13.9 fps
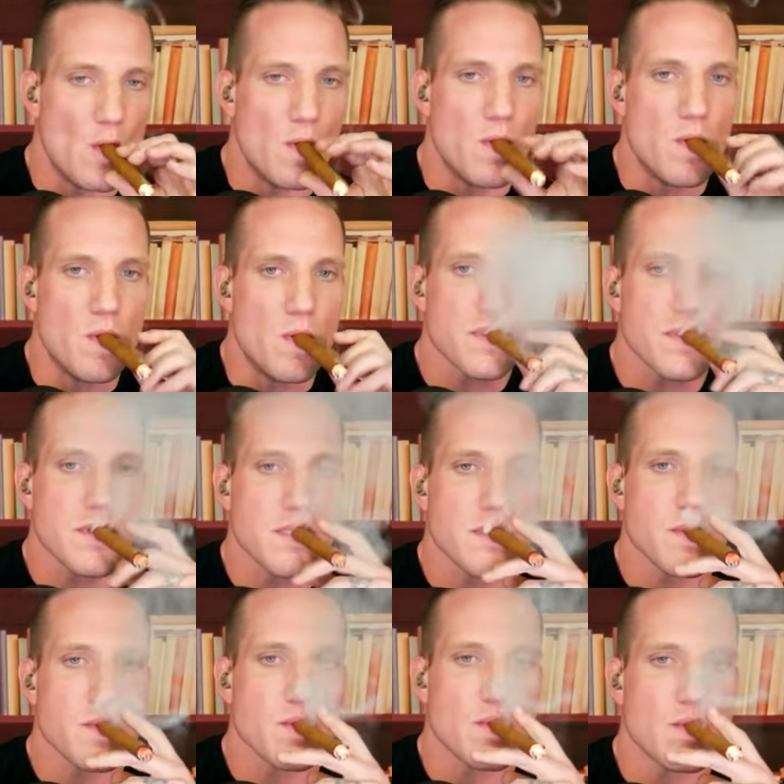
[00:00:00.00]

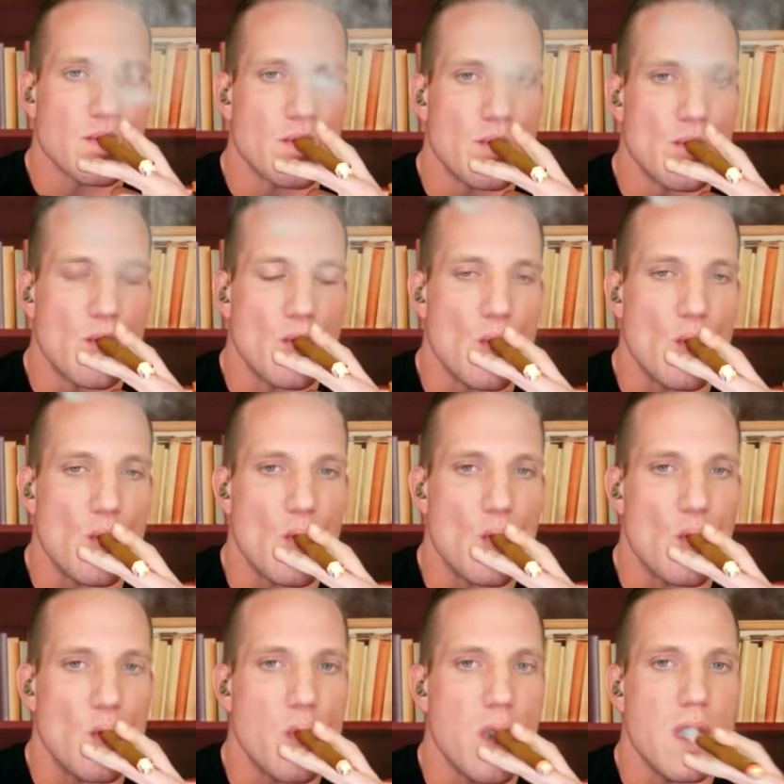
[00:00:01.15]

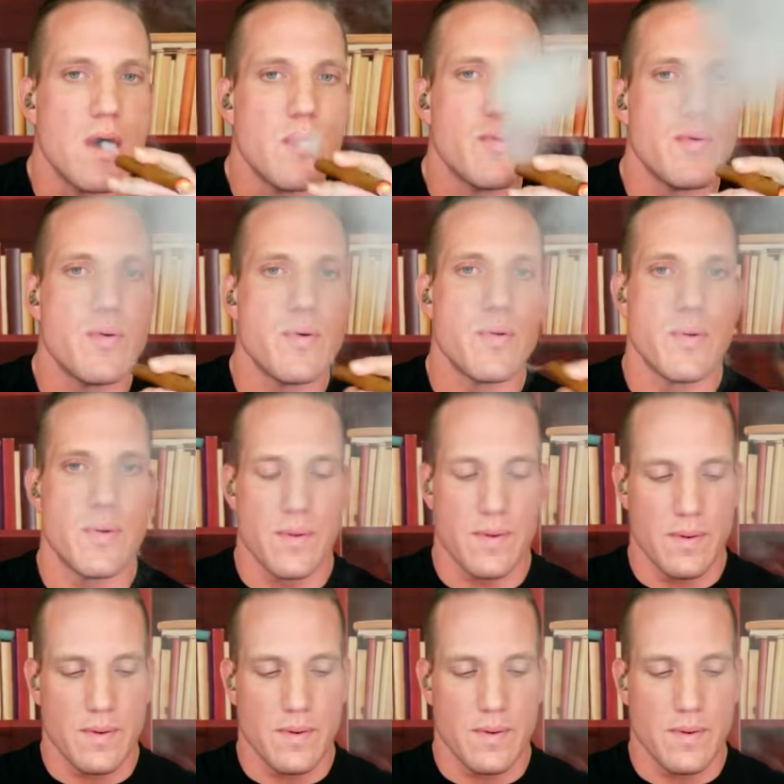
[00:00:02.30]
(not speaking)